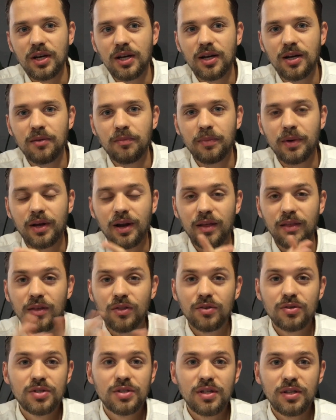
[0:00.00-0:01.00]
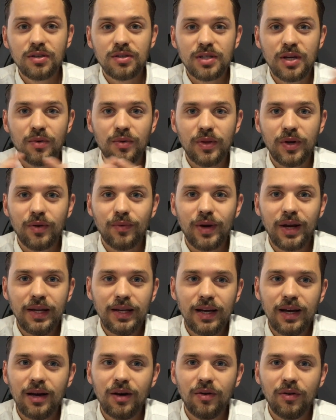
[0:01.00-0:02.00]
um, but I think there's deals out there
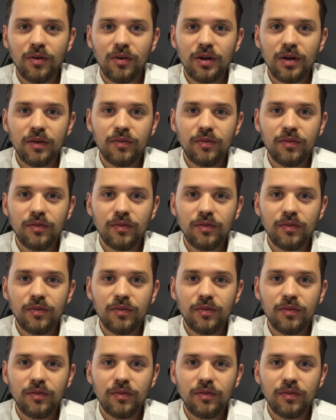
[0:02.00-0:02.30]
right now.